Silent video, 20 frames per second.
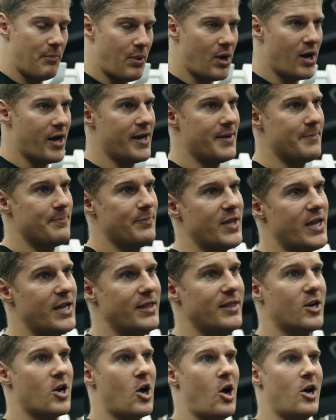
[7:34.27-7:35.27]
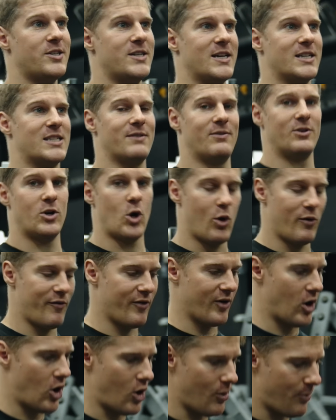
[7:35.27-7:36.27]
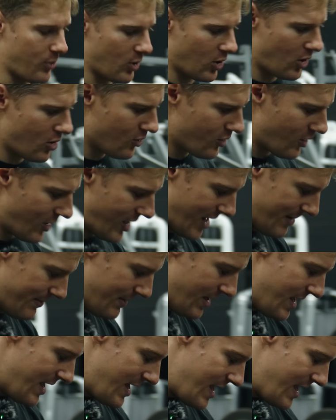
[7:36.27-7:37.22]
But in the context of an overall program,